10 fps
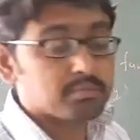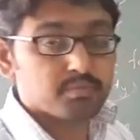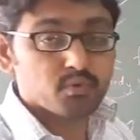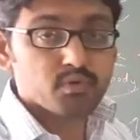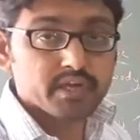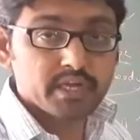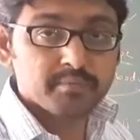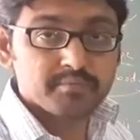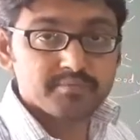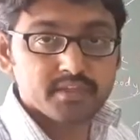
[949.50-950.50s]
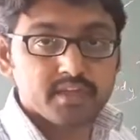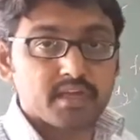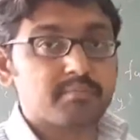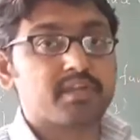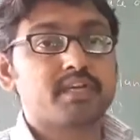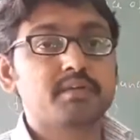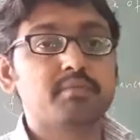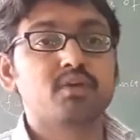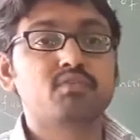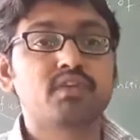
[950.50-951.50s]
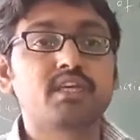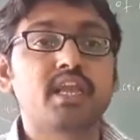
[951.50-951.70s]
program I am writing by using